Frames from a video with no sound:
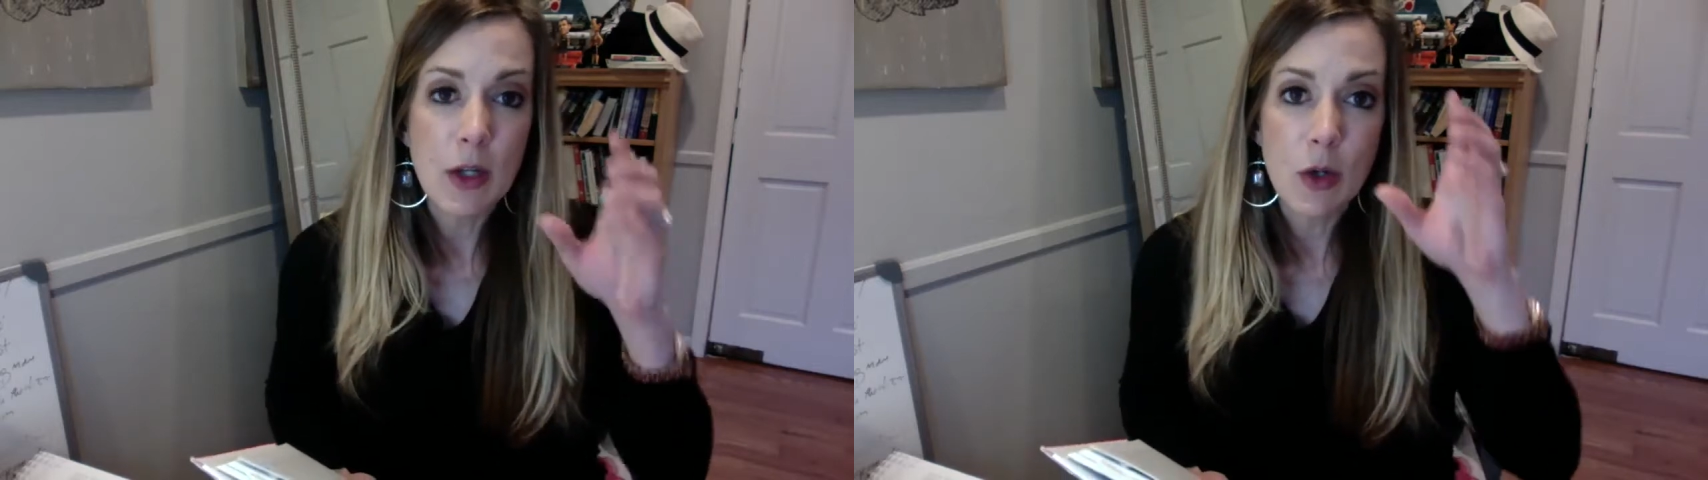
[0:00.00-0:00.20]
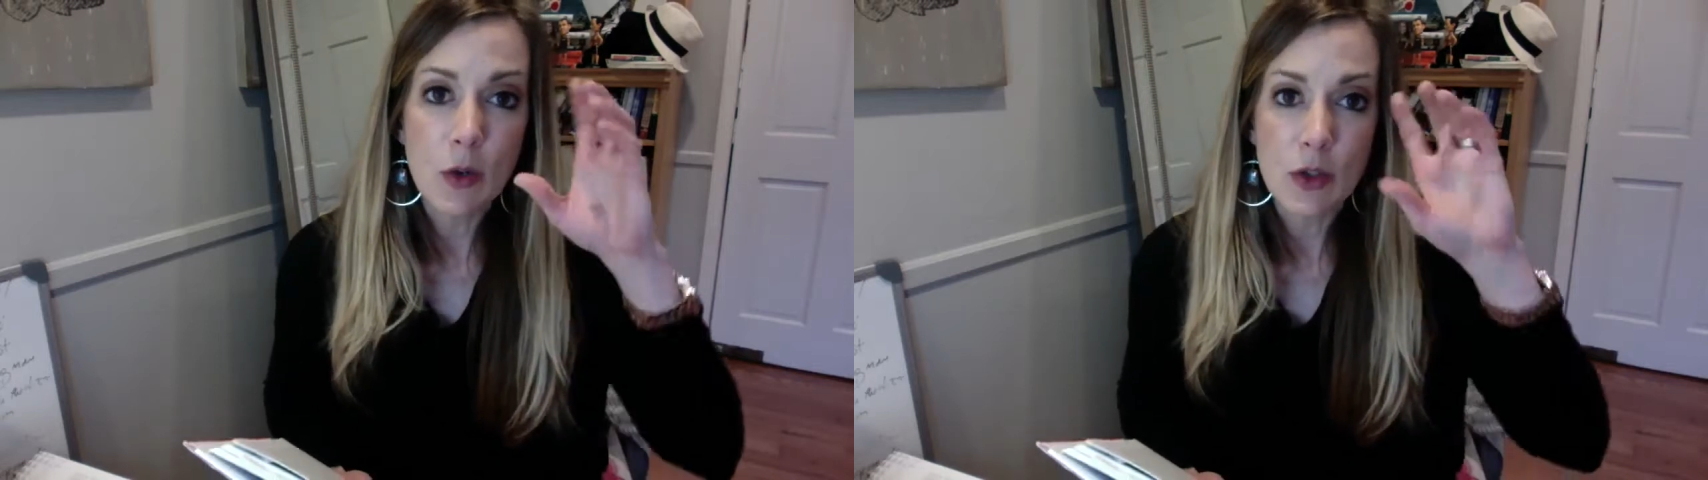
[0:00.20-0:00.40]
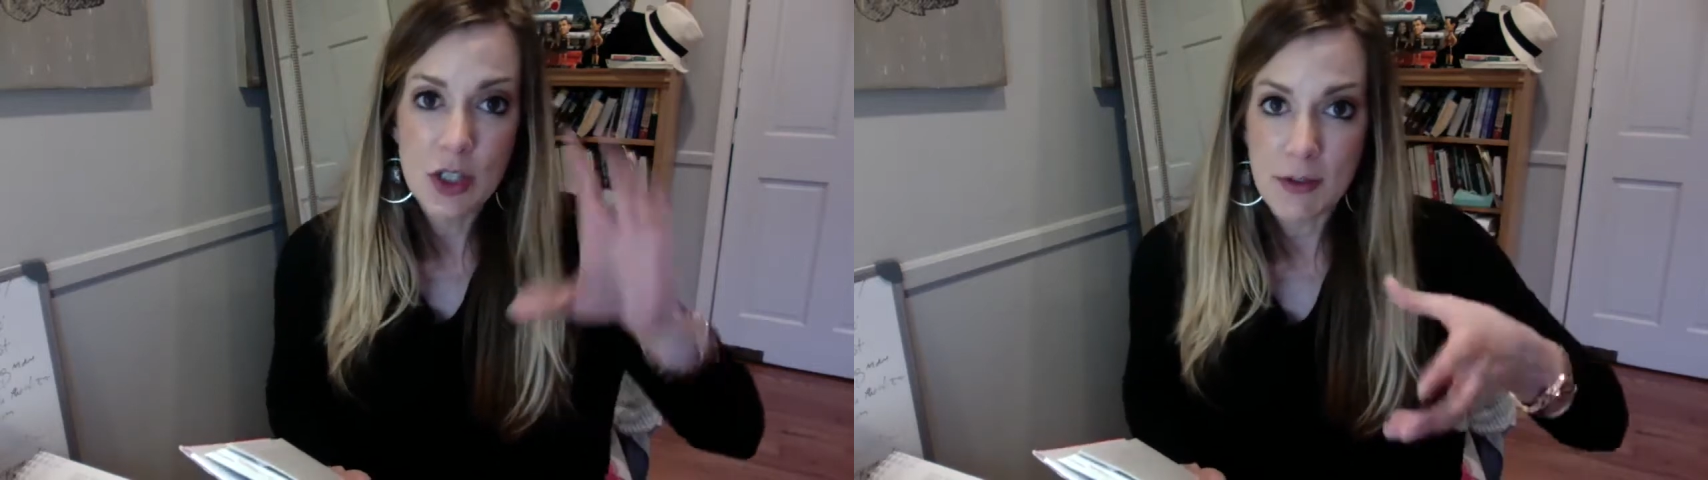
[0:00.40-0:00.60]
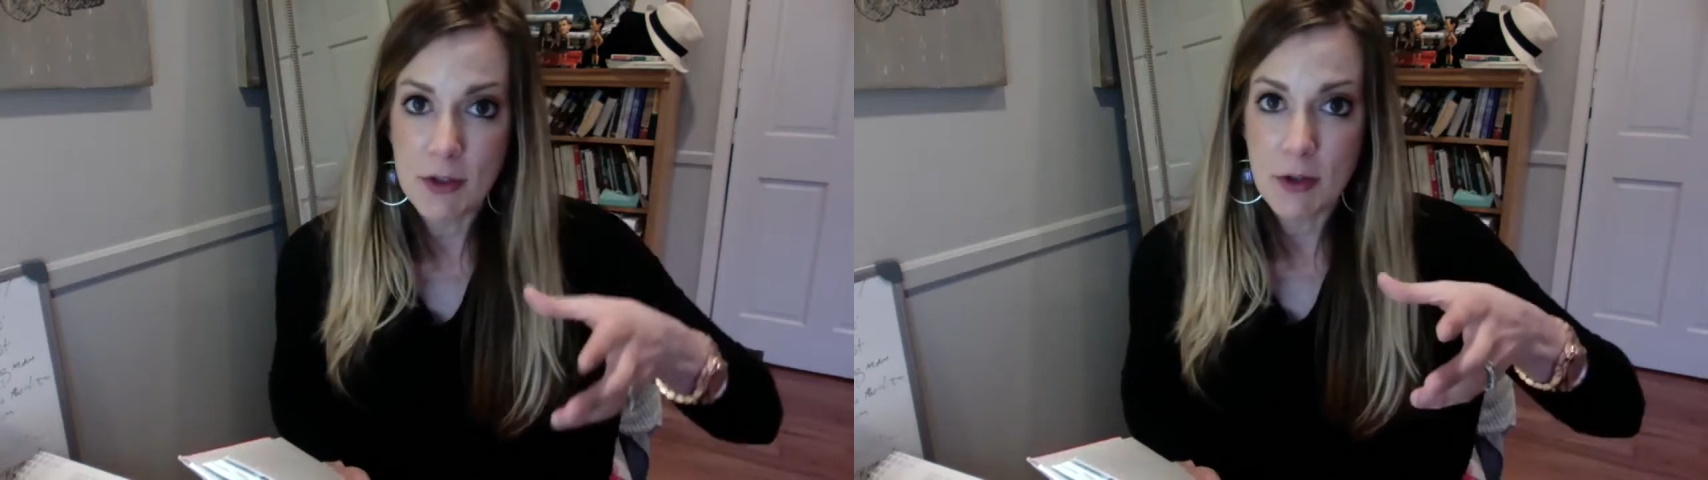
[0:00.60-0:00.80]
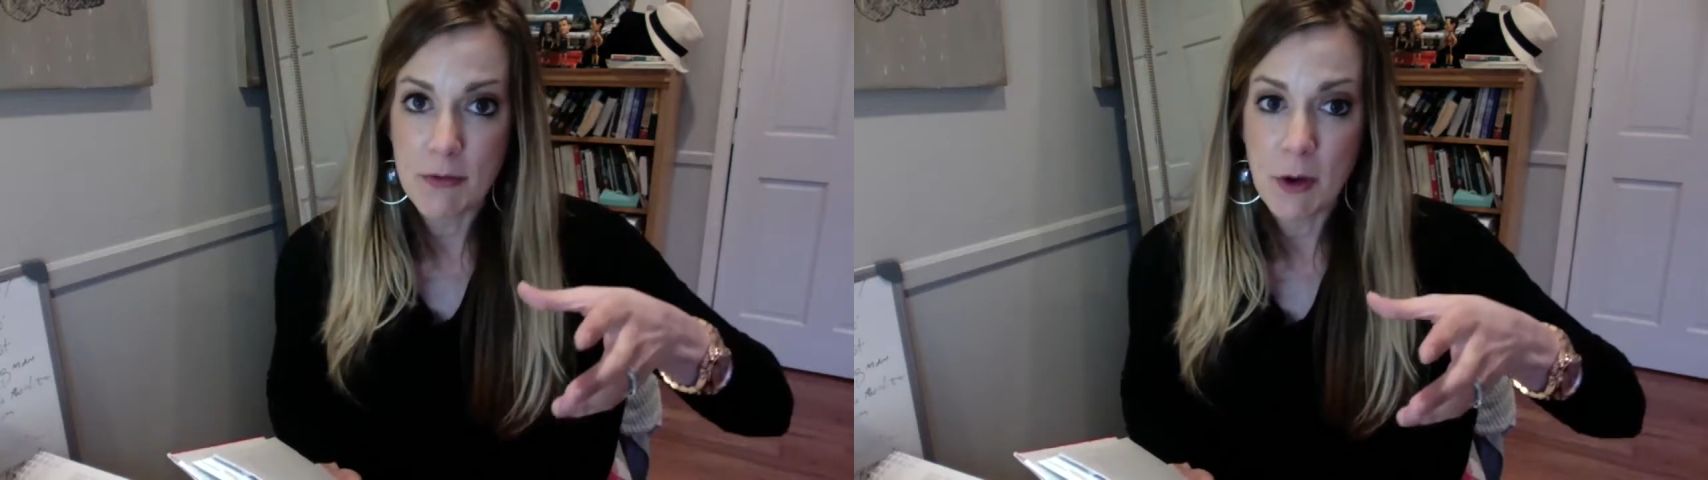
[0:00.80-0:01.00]
you
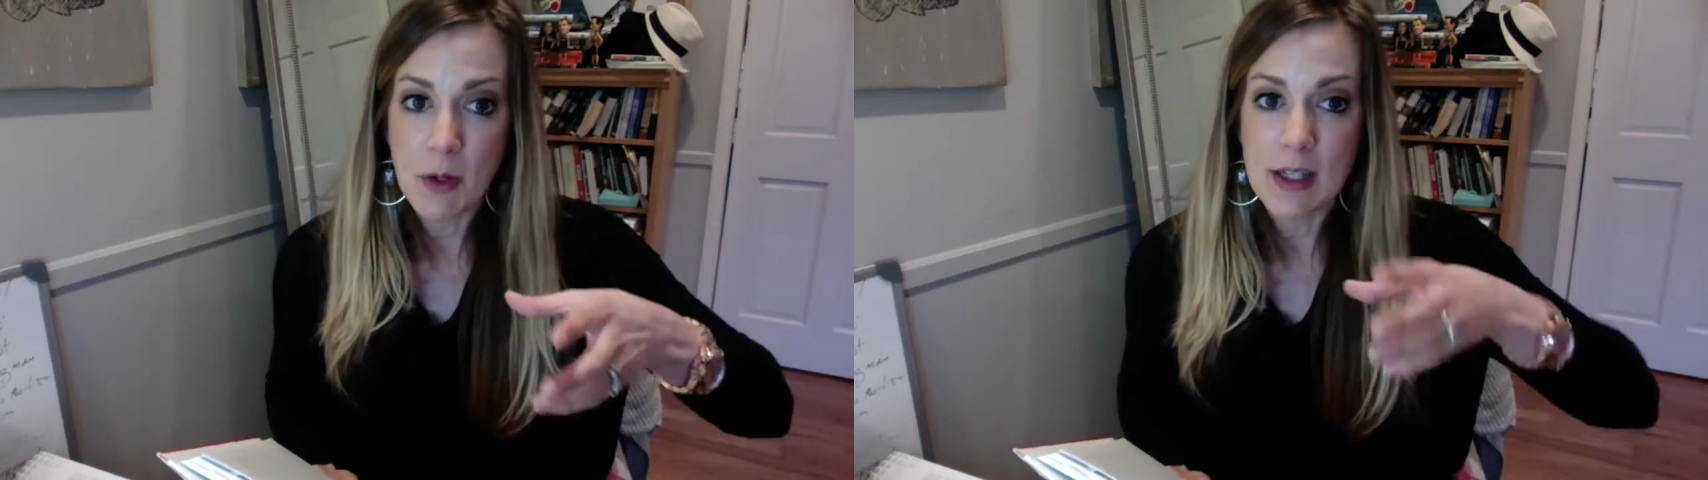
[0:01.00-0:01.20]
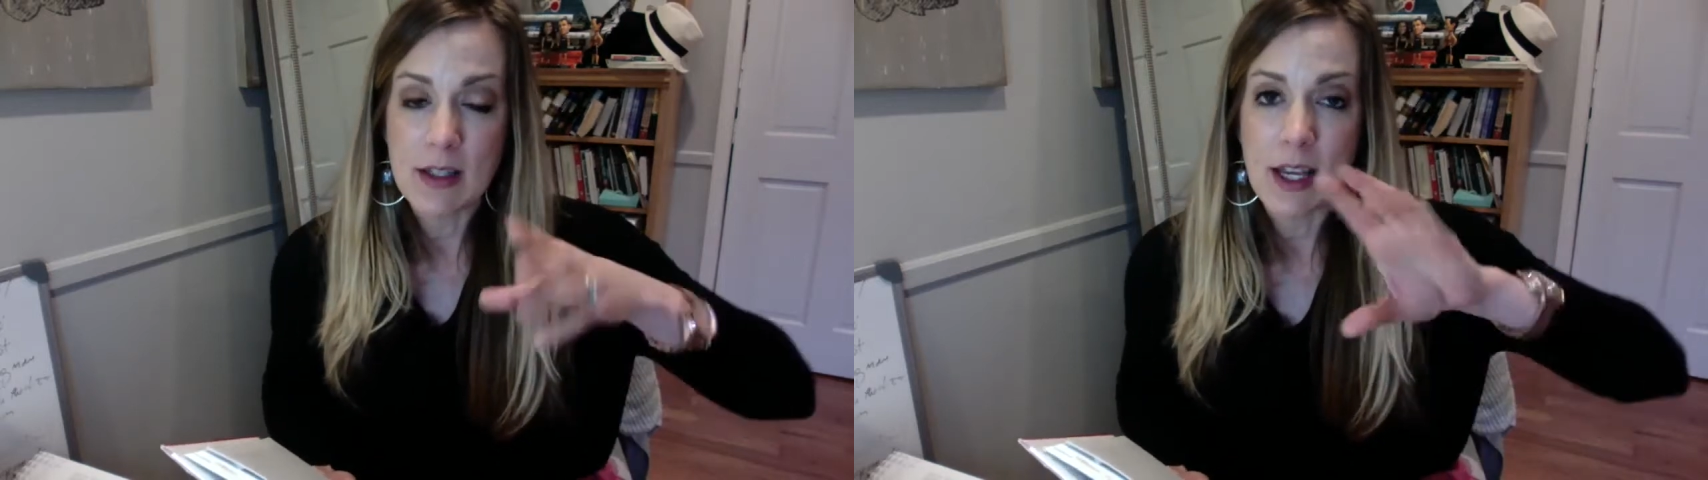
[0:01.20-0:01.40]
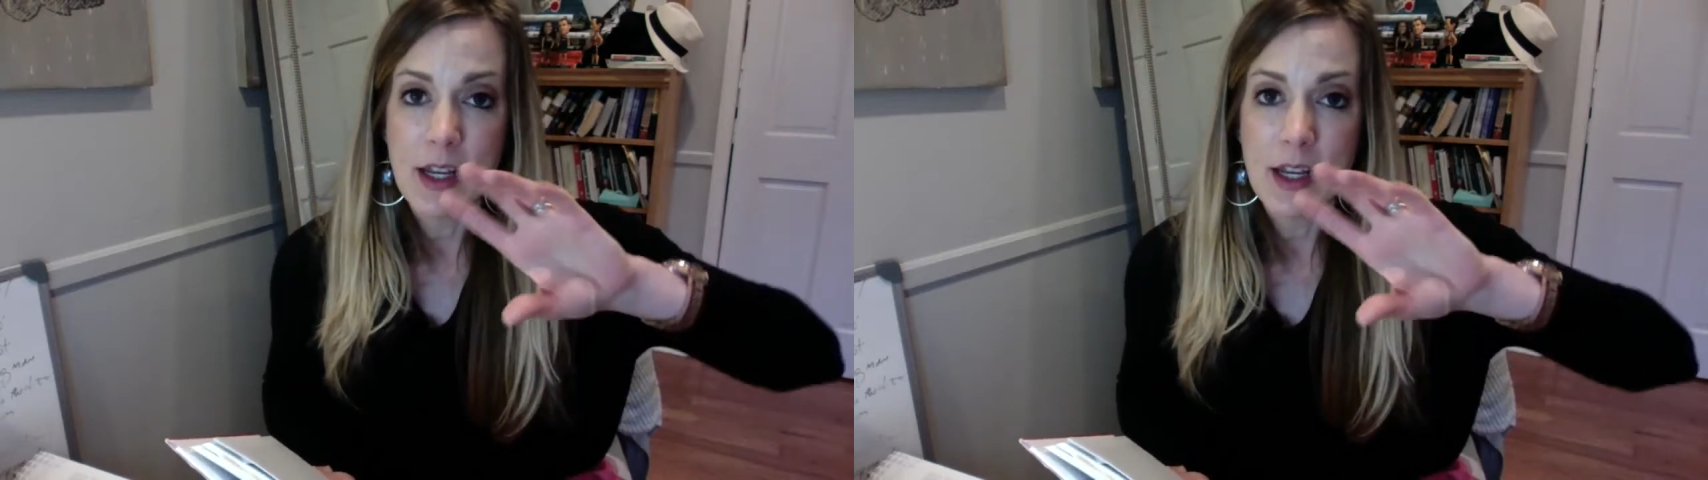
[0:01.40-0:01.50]
shift your focus